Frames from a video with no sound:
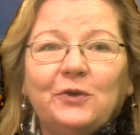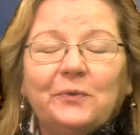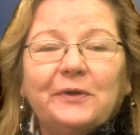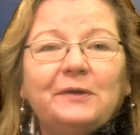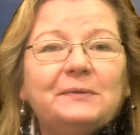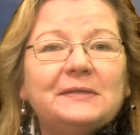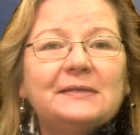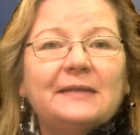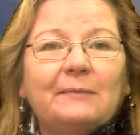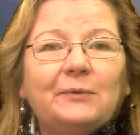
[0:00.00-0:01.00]
where he was a
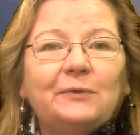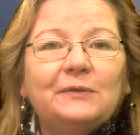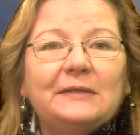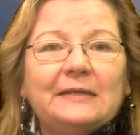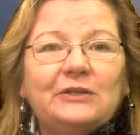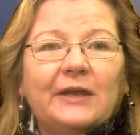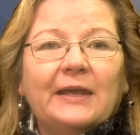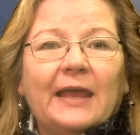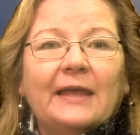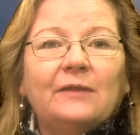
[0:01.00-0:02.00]
staple
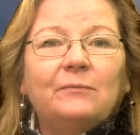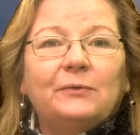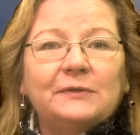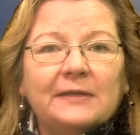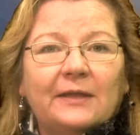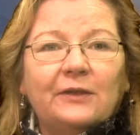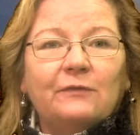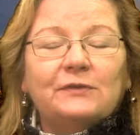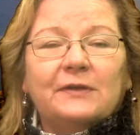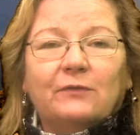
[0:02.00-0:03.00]
DJ and personality
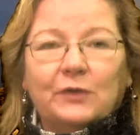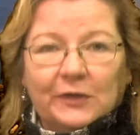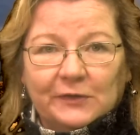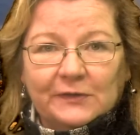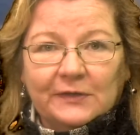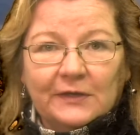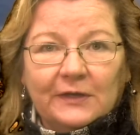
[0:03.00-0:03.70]
for several years.